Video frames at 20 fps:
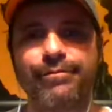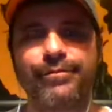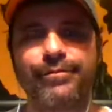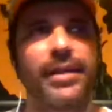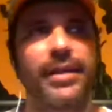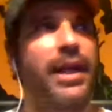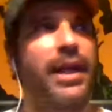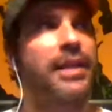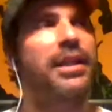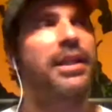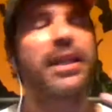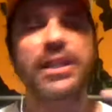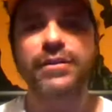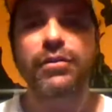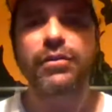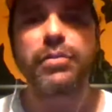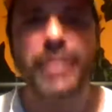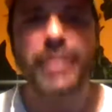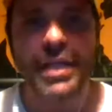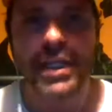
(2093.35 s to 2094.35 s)
at least
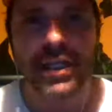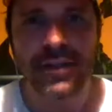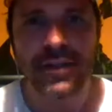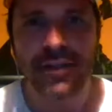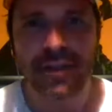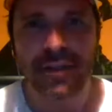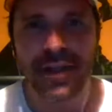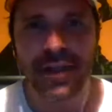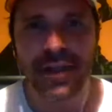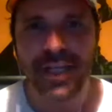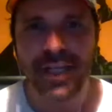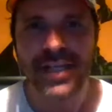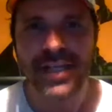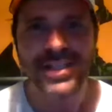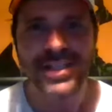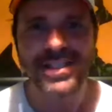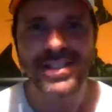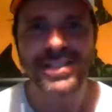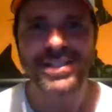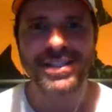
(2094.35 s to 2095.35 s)
for me, the thing
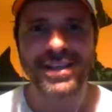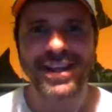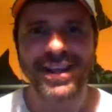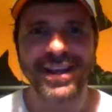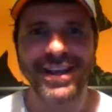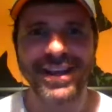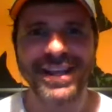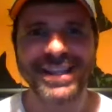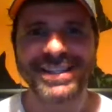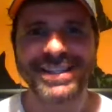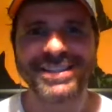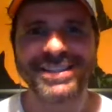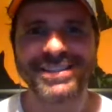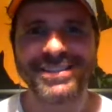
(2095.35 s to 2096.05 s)
is, in